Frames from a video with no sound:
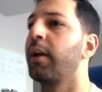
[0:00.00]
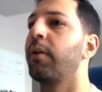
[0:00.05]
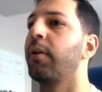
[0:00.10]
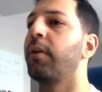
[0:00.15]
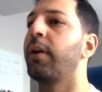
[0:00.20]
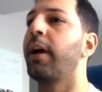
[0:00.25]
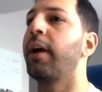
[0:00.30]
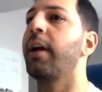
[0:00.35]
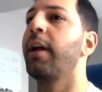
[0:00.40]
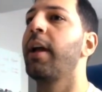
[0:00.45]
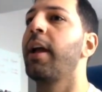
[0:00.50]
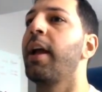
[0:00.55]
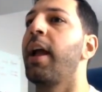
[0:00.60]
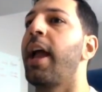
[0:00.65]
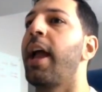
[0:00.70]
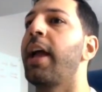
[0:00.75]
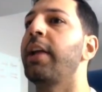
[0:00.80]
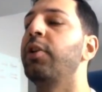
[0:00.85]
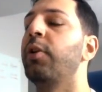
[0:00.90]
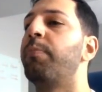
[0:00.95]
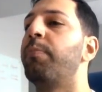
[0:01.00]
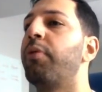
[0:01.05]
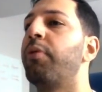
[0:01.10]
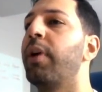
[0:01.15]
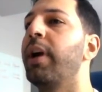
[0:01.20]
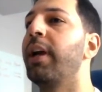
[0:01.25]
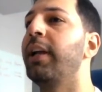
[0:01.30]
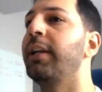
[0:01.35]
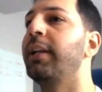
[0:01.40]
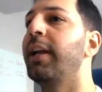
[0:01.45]
Okay. And your
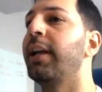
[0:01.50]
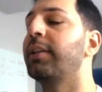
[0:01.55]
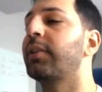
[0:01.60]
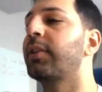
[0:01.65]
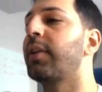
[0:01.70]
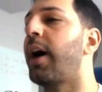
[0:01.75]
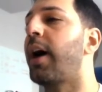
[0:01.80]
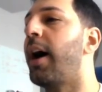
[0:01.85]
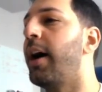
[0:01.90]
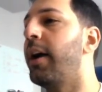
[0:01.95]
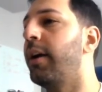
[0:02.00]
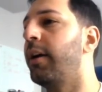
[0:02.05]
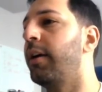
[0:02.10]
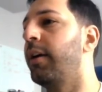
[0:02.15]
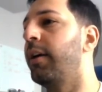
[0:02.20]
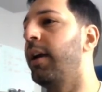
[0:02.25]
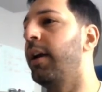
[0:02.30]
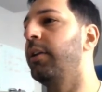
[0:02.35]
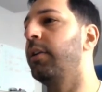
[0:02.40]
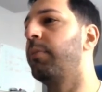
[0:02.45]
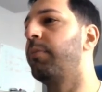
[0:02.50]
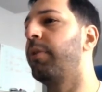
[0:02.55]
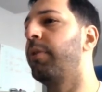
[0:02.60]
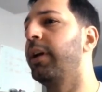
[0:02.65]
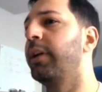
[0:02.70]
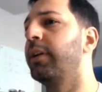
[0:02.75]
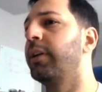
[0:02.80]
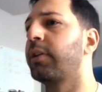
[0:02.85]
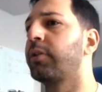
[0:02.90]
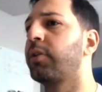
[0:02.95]
brain gets tired and your
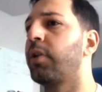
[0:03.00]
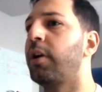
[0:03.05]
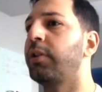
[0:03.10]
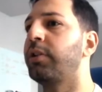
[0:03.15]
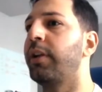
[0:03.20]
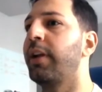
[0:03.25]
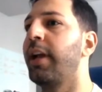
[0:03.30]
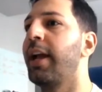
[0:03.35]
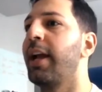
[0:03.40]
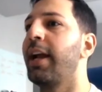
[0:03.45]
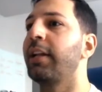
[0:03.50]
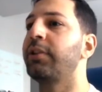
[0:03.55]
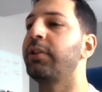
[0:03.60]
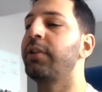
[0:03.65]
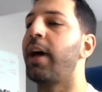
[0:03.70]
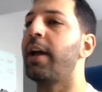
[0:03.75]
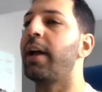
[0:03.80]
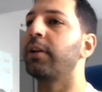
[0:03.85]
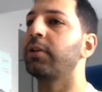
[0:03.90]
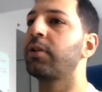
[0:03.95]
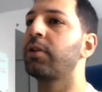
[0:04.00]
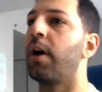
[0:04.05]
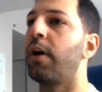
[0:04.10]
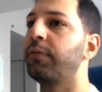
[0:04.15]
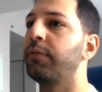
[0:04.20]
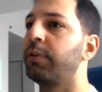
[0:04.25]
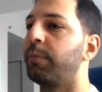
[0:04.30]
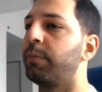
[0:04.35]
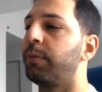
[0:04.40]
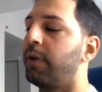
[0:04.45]
brain is exhausted. It's not as
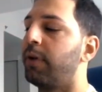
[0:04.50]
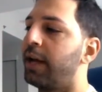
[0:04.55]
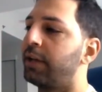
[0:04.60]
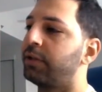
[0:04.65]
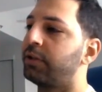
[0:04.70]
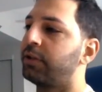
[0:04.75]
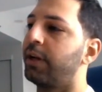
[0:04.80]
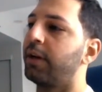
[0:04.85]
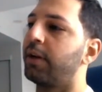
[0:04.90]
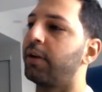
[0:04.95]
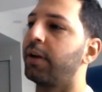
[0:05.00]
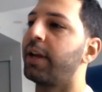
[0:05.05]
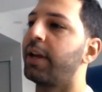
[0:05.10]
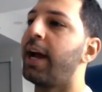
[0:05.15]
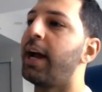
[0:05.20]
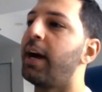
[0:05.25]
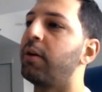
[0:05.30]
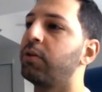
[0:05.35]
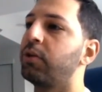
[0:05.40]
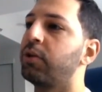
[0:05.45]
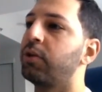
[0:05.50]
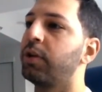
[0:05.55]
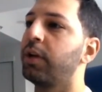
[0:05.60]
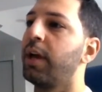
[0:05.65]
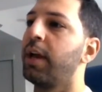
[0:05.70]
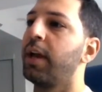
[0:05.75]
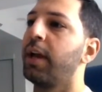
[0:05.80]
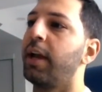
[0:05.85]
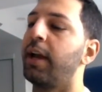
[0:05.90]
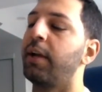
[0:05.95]
comfortable as sitting on a couch
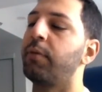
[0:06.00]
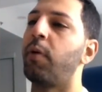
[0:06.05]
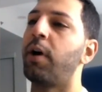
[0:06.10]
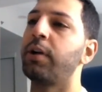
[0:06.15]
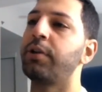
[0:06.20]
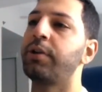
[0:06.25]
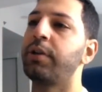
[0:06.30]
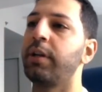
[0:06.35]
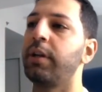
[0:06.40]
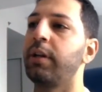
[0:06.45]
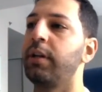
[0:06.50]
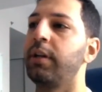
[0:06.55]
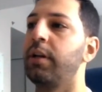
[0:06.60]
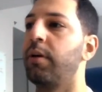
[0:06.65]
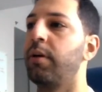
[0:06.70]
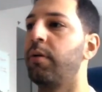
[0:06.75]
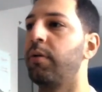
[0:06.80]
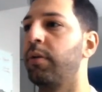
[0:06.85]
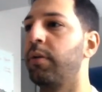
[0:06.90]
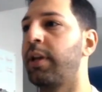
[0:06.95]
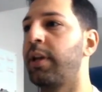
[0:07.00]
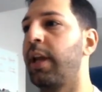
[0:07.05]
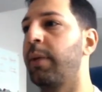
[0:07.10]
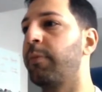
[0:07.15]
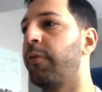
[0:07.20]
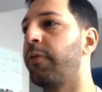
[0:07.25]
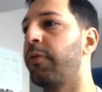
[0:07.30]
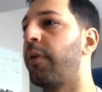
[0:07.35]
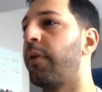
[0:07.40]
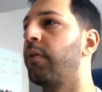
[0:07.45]
and watching, you know,
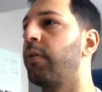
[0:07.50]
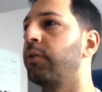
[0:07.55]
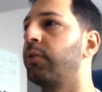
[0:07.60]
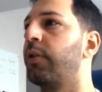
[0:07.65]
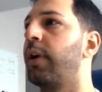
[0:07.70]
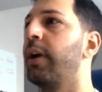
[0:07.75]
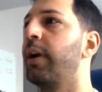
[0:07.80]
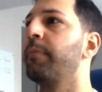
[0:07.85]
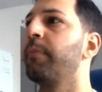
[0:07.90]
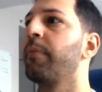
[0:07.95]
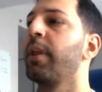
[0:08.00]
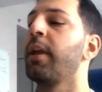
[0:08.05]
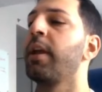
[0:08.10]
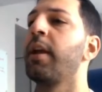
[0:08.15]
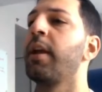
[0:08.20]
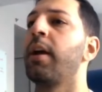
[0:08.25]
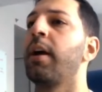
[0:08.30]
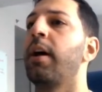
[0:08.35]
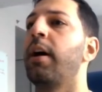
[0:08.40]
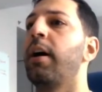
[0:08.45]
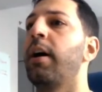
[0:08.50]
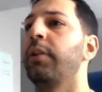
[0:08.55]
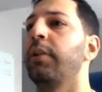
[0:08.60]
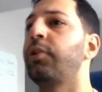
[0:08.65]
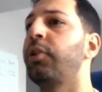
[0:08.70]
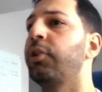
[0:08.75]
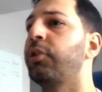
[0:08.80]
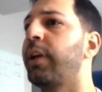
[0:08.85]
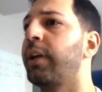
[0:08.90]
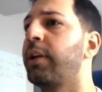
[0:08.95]
Game of Thrones, right? Uh,
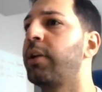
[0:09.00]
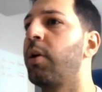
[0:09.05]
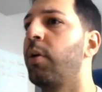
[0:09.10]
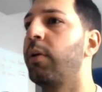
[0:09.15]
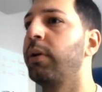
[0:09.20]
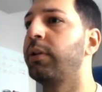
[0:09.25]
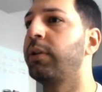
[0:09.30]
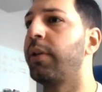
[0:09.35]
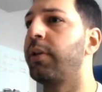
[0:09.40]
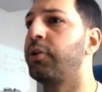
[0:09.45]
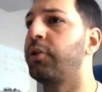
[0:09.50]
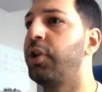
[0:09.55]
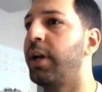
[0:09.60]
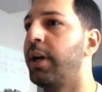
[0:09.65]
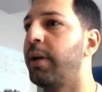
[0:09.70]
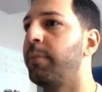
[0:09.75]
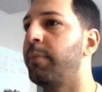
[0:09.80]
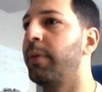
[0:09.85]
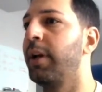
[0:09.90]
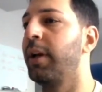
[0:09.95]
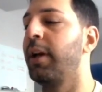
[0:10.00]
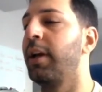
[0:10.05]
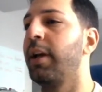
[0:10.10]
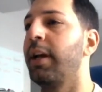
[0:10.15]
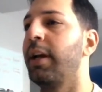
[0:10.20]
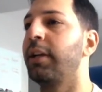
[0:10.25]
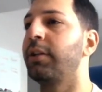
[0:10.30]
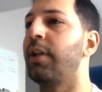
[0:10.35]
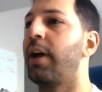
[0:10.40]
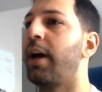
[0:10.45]
just like going to the gym
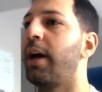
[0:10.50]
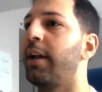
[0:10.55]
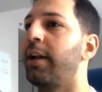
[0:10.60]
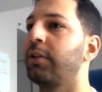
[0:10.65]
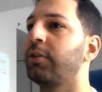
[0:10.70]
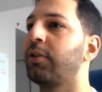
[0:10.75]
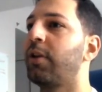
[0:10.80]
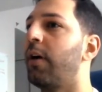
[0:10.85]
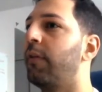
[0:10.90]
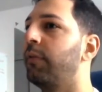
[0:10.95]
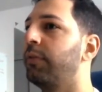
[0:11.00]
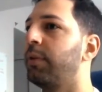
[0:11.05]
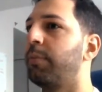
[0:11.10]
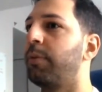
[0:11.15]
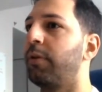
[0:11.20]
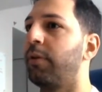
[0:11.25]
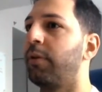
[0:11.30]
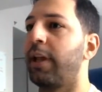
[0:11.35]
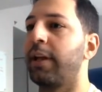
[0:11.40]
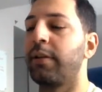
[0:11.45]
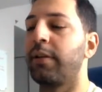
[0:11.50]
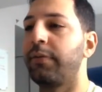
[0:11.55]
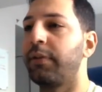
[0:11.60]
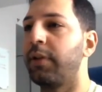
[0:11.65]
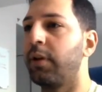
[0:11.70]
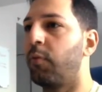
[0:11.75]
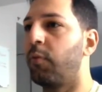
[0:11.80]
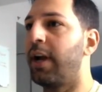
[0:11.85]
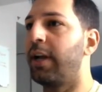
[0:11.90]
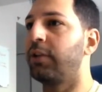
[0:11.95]
is not as comfortable, like
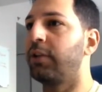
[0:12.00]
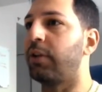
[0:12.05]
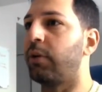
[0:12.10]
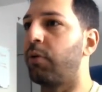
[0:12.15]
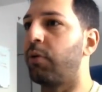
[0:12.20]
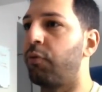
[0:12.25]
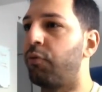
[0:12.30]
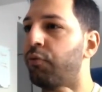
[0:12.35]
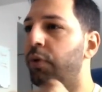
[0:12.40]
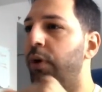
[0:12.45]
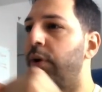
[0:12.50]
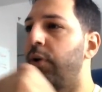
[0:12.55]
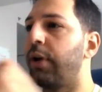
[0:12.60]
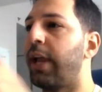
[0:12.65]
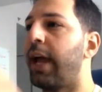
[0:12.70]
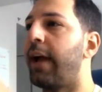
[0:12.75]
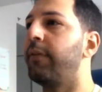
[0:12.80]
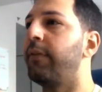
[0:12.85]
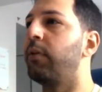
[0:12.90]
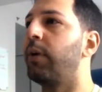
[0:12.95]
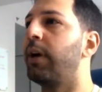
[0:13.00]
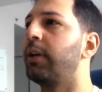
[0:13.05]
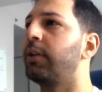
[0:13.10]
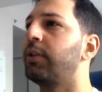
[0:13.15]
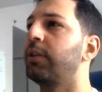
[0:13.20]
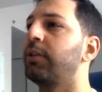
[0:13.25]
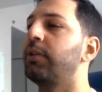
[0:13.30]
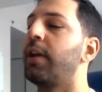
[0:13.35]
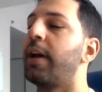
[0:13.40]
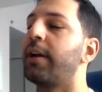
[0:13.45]
lifting weights or really heavy weights
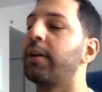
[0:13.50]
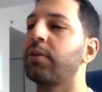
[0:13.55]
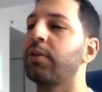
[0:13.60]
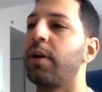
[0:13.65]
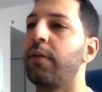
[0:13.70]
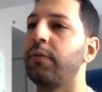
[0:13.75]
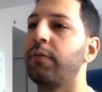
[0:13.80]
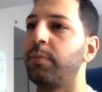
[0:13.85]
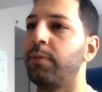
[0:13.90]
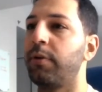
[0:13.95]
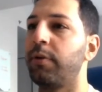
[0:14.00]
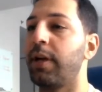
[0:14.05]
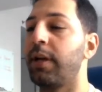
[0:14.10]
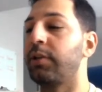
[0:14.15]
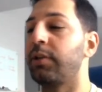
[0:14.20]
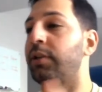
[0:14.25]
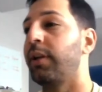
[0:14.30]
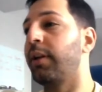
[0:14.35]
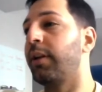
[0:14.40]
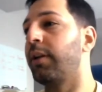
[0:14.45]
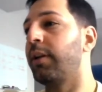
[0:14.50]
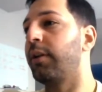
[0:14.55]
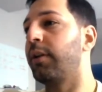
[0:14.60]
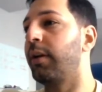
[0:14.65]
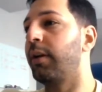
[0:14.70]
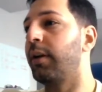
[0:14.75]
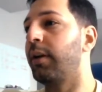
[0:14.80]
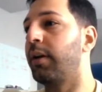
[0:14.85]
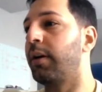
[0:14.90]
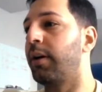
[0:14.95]
is not as comfortable as sitting on,
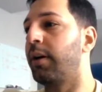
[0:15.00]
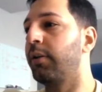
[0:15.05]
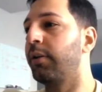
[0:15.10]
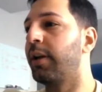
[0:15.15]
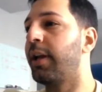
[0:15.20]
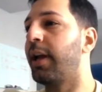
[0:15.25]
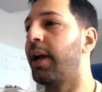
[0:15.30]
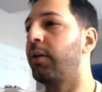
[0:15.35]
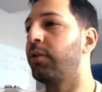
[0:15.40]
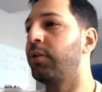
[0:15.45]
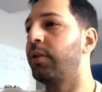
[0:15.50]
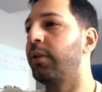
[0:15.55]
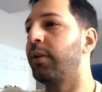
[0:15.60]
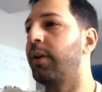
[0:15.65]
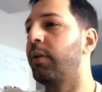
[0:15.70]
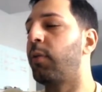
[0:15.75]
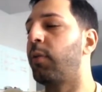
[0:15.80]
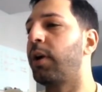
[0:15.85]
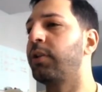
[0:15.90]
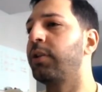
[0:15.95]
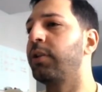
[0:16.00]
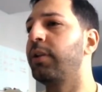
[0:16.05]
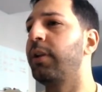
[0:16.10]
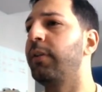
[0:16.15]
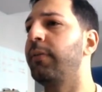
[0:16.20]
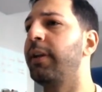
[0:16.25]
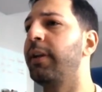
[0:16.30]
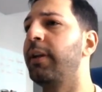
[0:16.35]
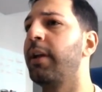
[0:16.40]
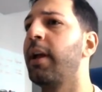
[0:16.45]
on the couch and, and watching
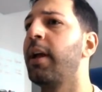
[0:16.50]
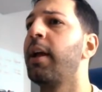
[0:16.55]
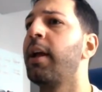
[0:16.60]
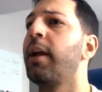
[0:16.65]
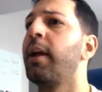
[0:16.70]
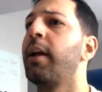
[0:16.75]
TV.